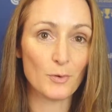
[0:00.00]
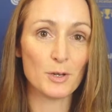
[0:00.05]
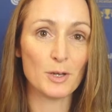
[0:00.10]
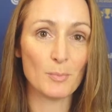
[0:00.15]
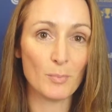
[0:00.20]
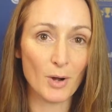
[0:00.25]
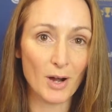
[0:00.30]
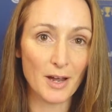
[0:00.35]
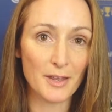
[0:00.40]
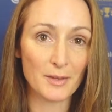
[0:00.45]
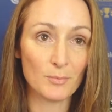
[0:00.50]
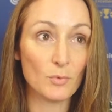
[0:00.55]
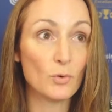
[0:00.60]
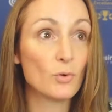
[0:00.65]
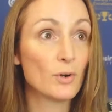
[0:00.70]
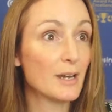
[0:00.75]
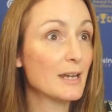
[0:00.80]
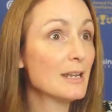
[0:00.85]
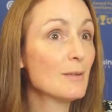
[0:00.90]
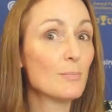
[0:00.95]
you buy them,
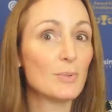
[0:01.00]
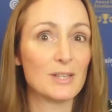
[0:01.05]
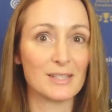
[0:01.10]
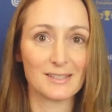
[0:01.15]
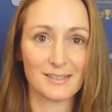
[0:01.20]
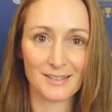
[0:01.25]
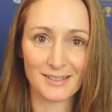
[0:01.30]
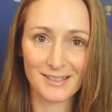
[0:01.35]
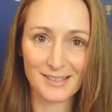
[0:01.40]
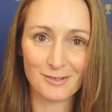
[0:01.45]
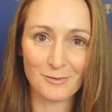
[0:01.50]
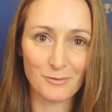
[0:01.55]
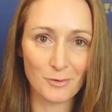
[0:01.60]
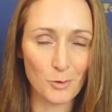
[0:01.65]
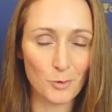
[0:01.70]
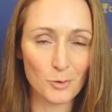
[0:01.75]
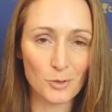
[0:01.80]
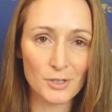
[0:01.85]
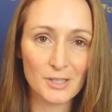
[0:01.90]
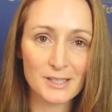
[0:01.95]
or any business, of
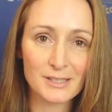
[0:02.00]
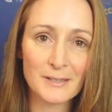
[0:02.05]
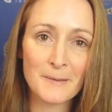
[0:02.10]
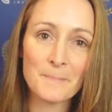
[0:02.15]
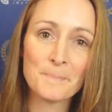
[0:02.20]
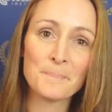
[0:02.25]
course.